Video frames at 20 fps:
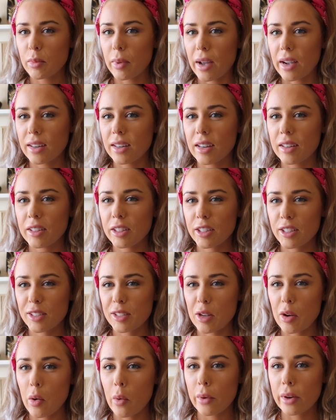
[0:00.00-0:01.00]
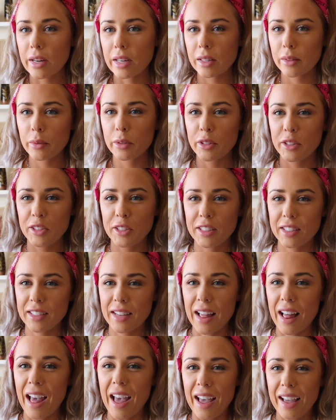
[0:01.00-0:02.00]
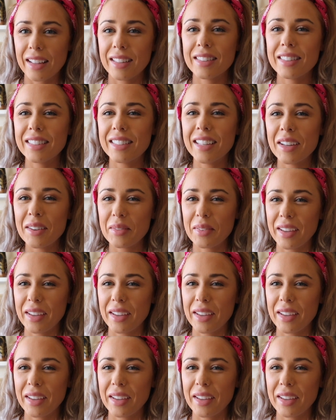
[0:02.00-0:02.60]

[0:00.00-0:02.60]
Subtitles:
background is so weird with just heads up